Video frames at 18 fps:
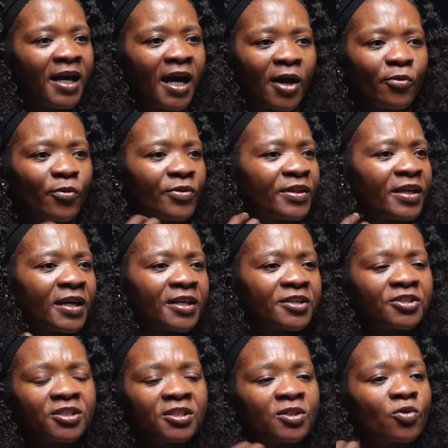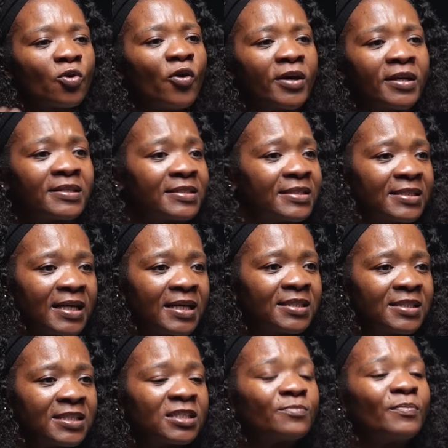and we think it's just
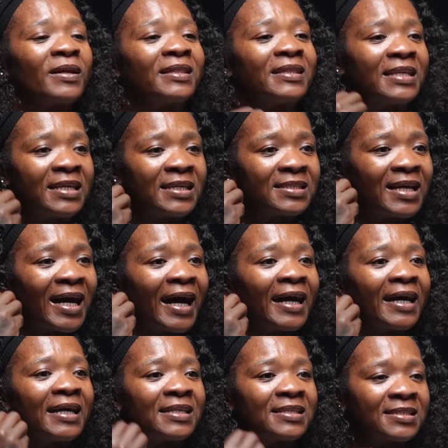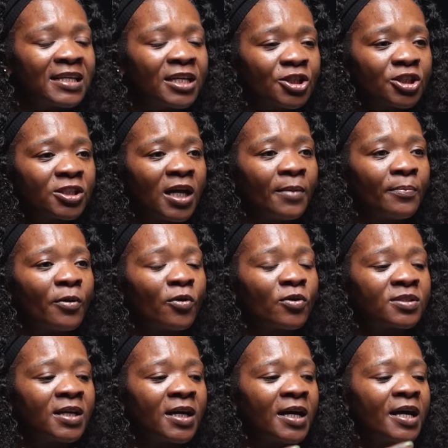coincidences, but these are intentional,
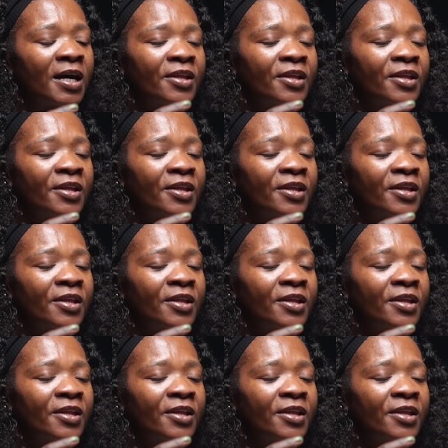because